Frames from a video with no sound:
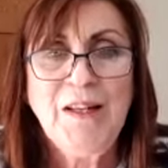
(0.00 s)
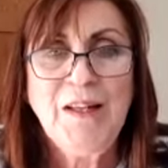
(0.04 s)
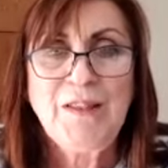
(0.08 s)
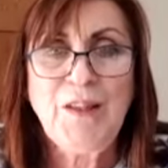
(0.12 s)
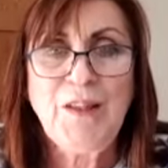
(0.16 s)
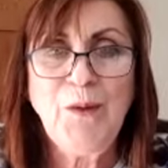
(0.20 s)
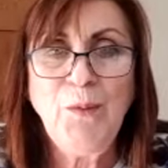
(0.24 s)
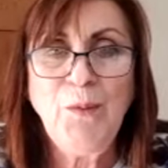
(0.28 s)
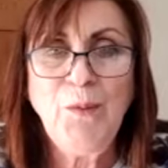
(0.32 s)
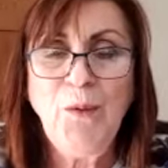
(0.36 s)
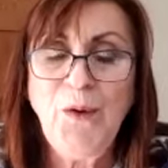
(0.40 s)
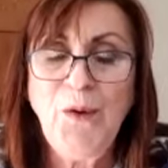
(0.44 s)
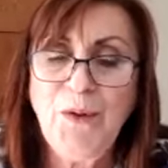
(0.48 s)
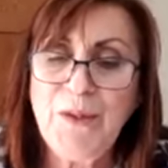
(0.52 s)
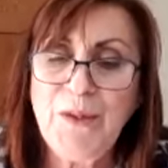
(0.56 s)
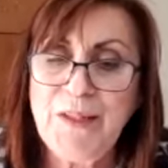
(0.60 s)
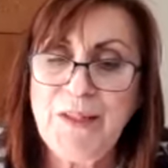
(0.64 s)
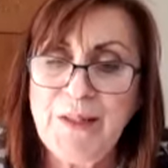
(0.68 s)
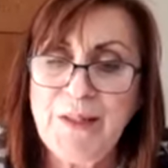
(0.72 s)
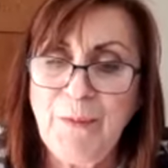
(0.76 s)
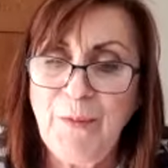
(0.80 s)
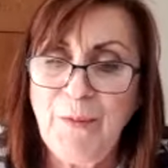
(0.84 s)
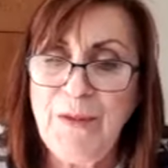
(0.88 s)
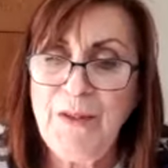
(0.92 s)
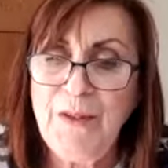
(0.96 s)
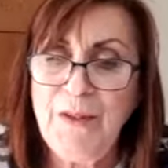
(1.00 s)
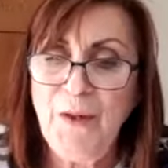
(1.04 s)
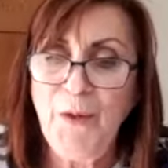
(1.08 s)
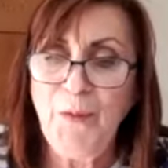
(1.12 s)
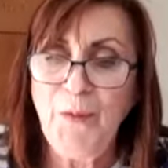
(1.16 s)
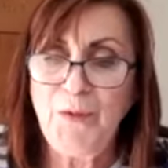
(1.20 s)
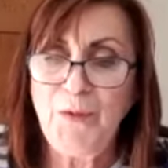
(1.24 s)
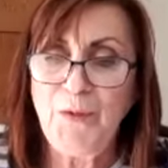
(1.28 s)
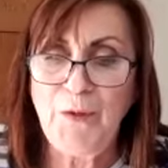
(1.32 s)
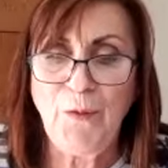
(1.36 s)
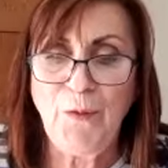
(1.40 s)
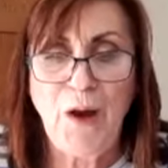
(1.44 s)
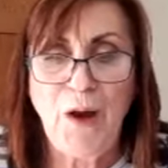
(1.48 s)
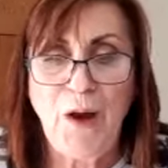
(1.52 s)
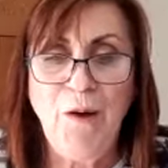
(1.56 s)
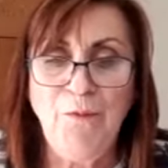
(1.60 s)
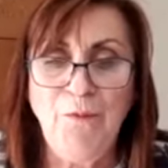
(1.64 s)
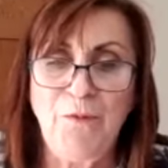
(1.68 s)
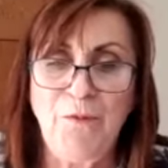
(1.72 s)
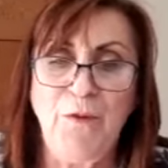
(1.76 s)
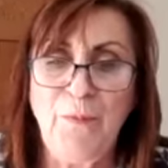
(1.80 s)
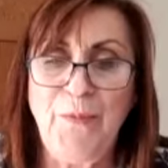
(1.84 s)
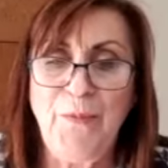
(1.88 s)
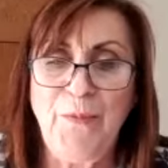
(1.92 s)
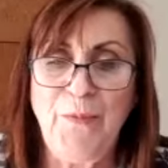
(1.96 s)
So when you've sort of come
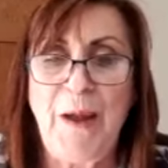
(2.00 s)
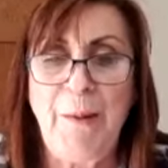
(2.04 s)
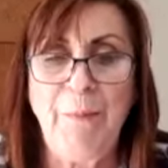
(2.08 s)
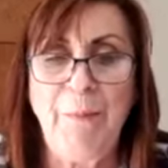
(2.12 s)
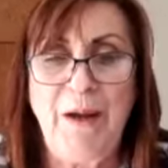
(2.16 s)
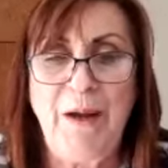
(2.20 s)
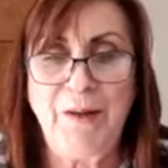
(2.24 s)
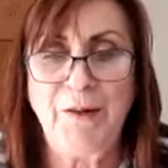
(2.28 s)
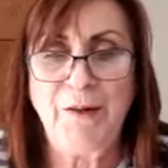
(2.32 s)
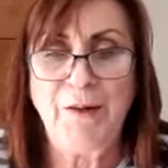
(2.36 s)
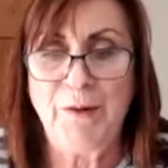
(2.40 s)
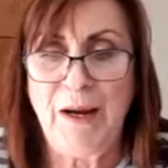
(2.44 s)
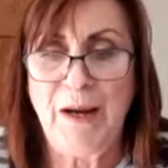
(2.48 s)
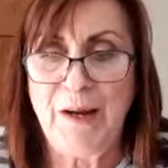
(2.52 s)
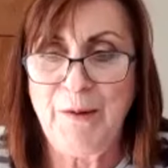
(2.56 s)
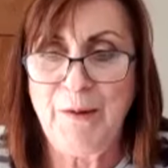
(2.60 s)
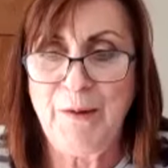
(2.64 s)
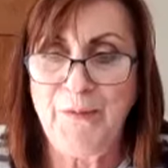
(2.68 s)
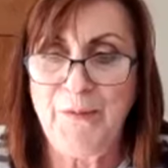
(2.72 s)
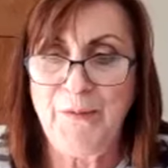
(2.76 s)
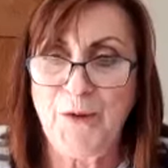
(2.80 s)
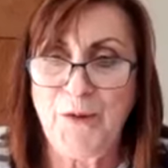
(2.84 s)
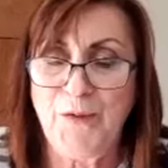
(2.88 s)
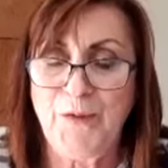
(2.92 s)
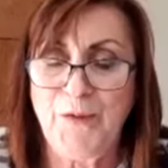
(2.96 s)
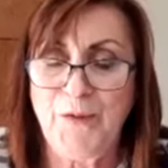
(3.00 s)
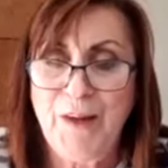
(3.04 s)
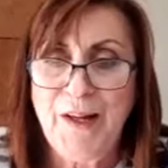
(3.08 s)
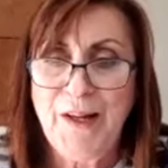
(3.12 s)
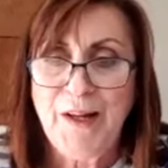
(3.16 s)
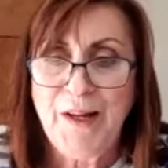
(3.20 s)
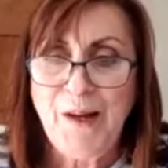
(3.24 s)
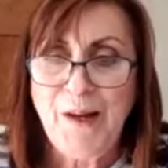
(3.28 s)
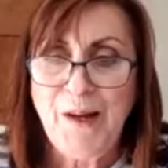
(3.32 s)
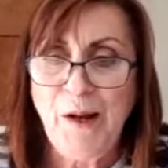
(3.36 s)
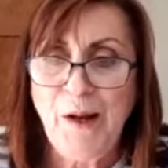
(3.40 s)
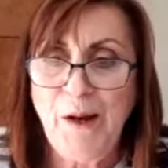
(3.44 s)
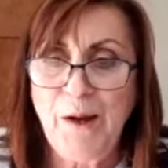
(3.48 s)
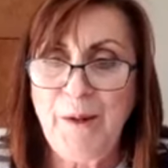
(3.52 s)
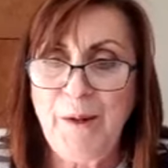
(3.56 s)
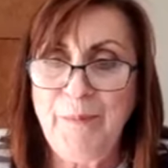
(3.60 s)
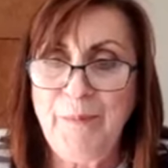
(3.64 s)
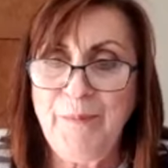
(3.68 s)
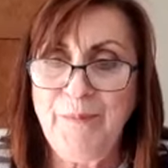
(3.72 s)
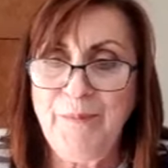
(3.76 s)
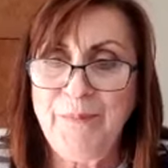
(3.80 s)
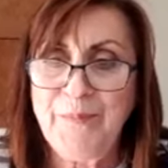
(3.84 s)
from that background of I